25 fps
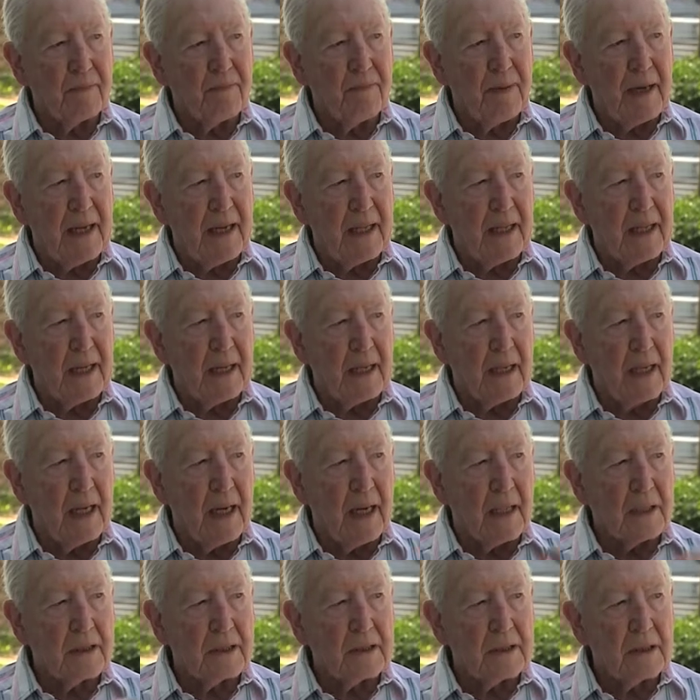play their
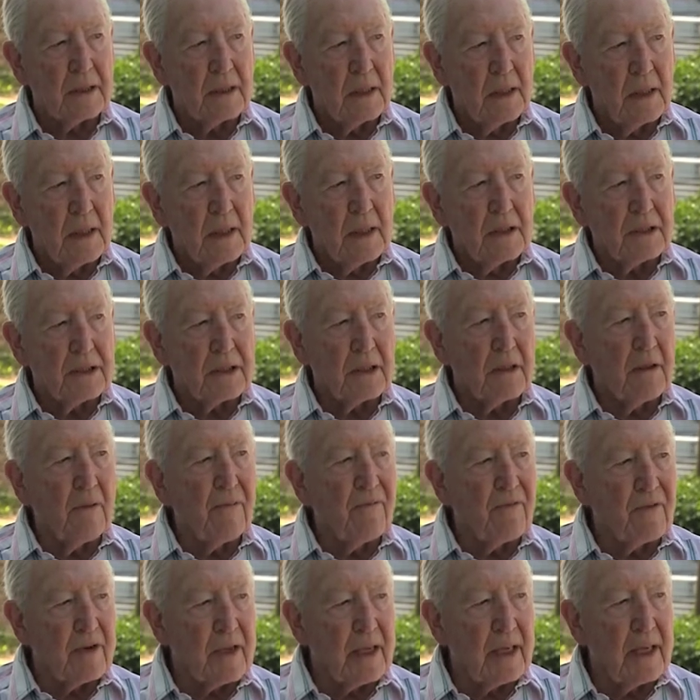cards
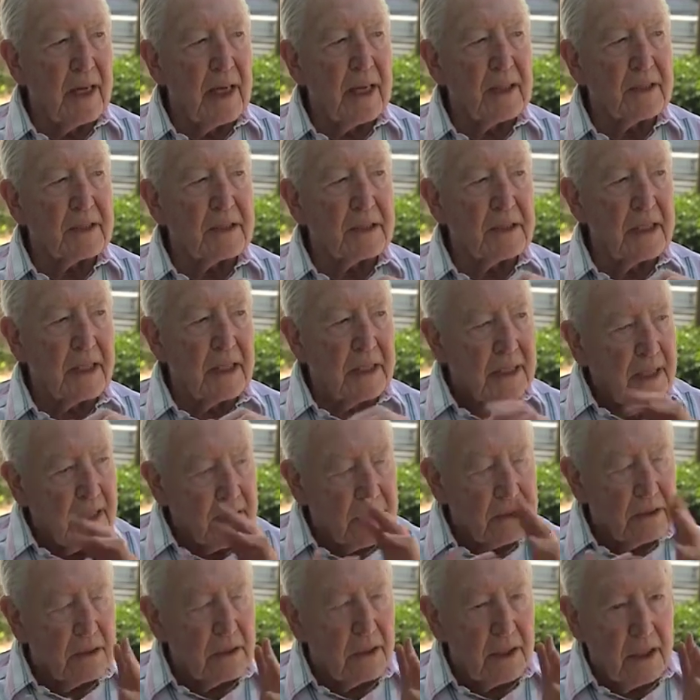skillfully and say,
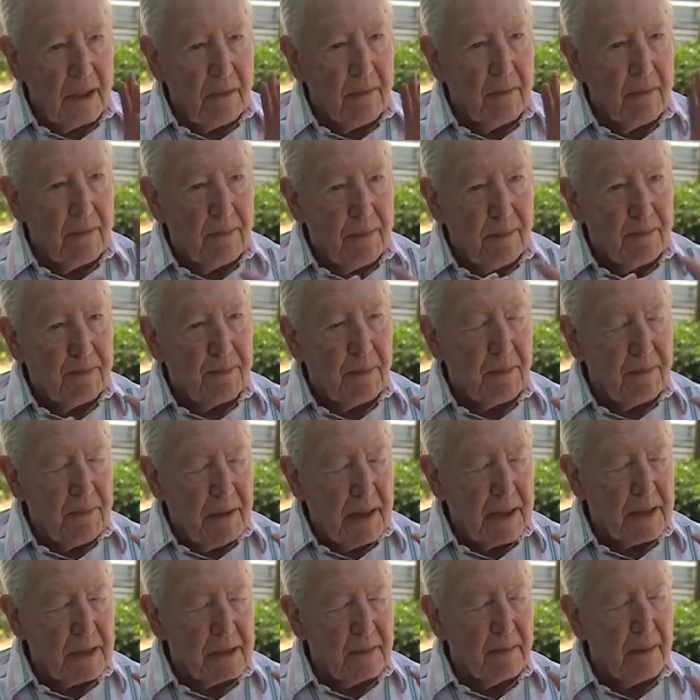yes, okay, we're
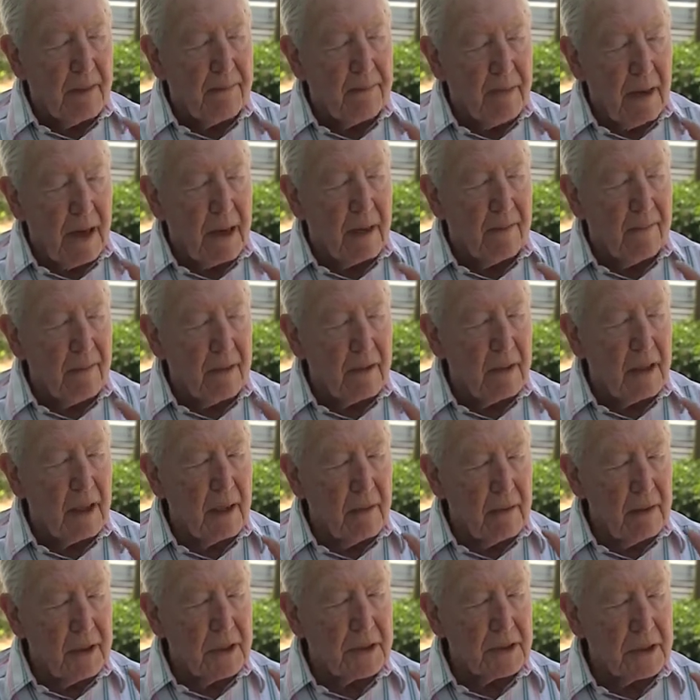prepared to be part of a
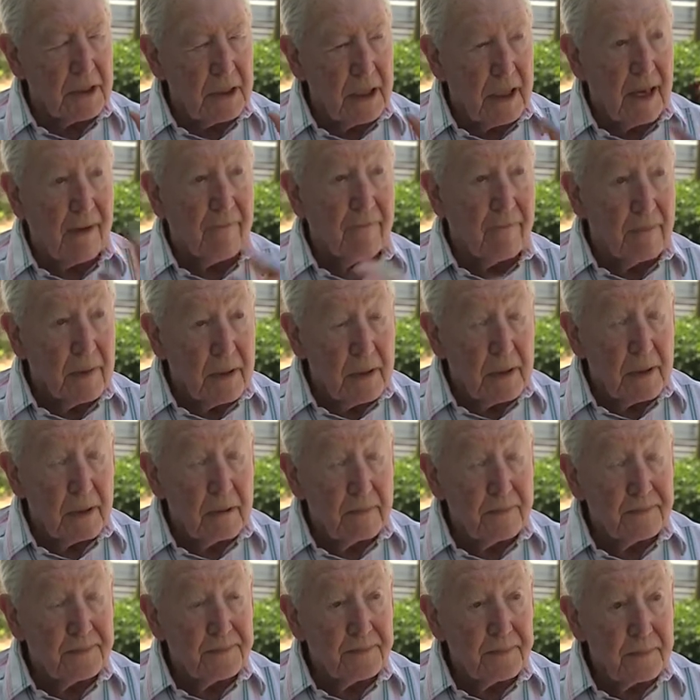coalition government
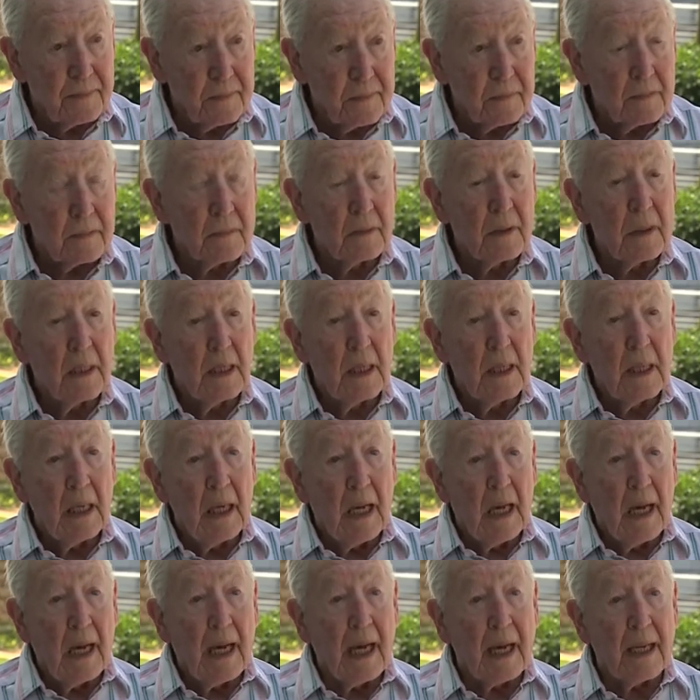
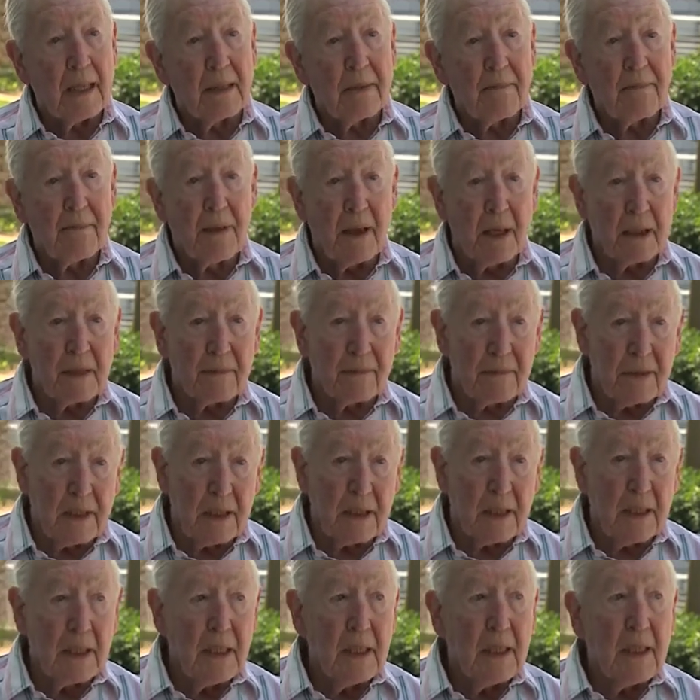and part of
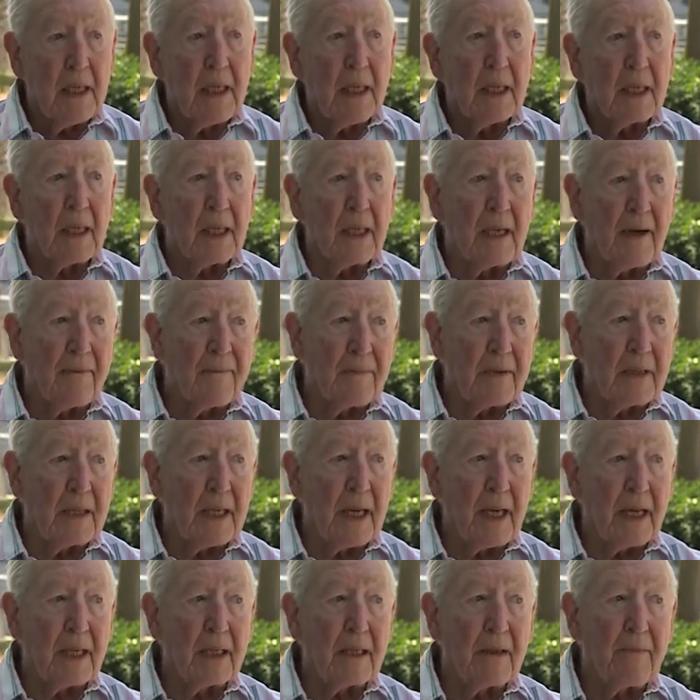the government
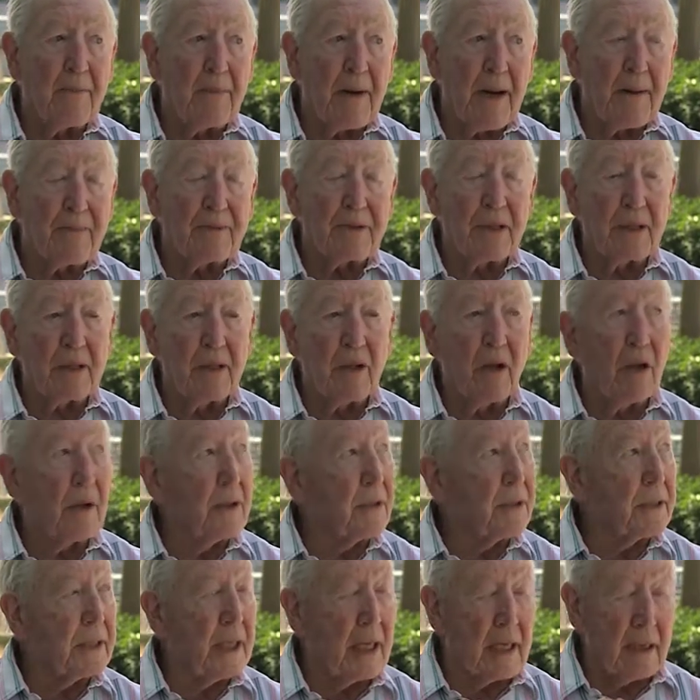under perhaps a
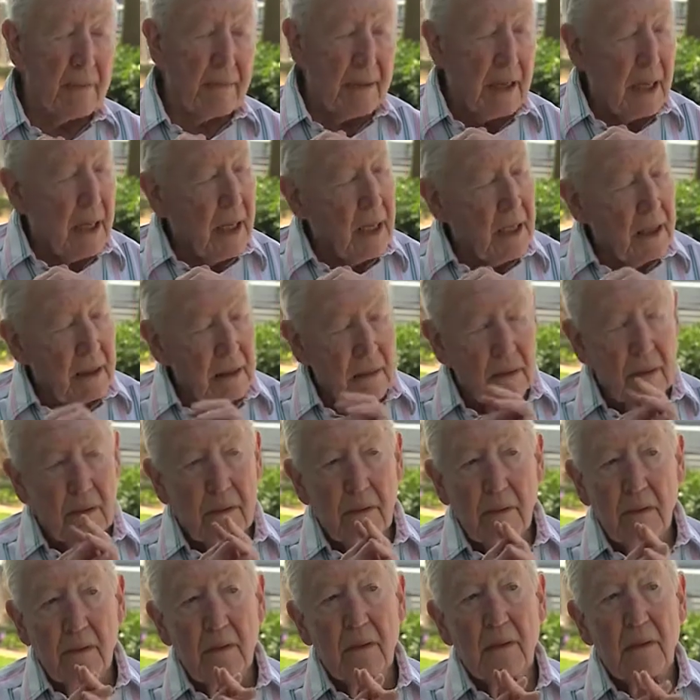non-Taliban
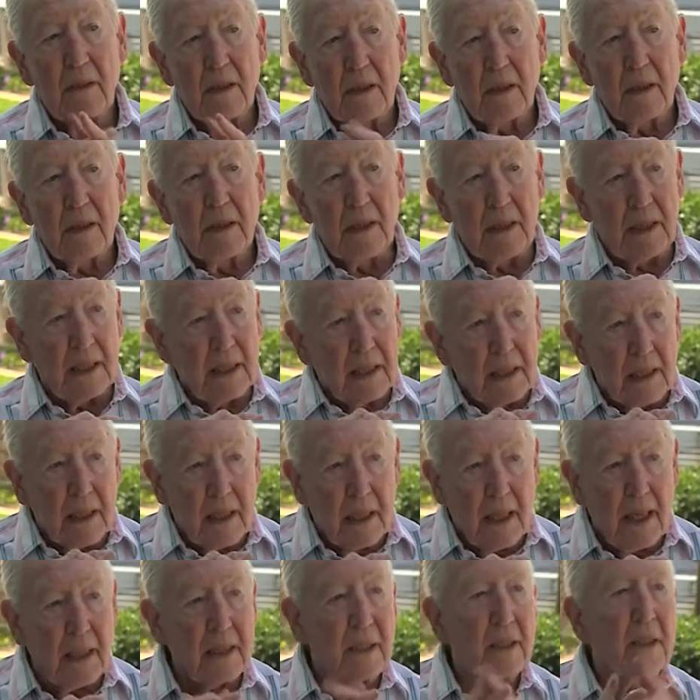leader,
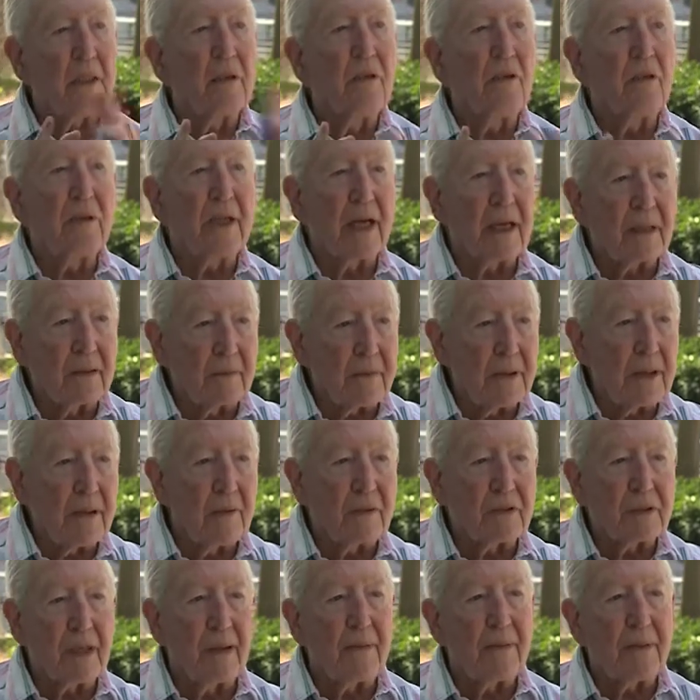I don't know who that'll be,
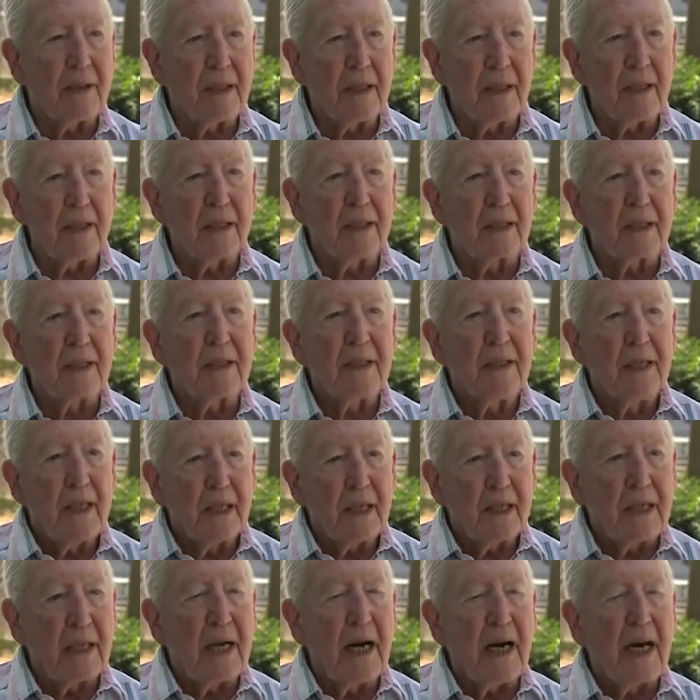somebody that
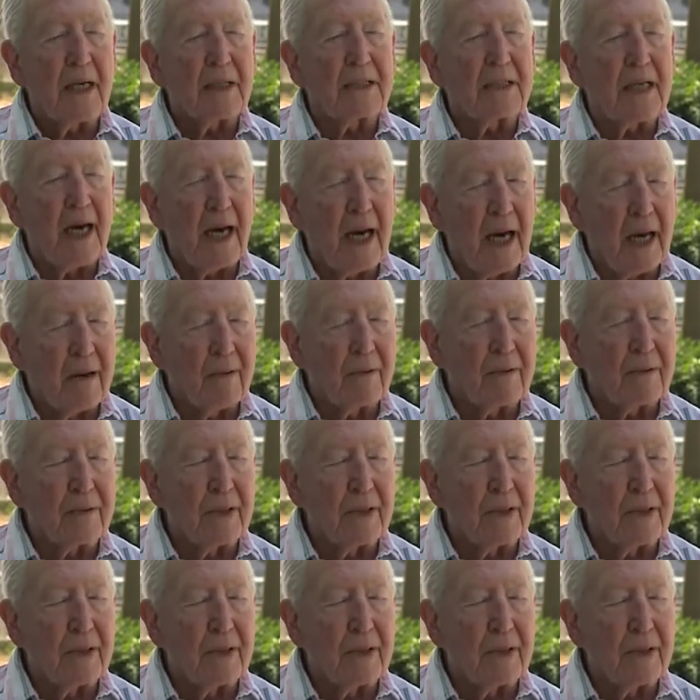Karzai will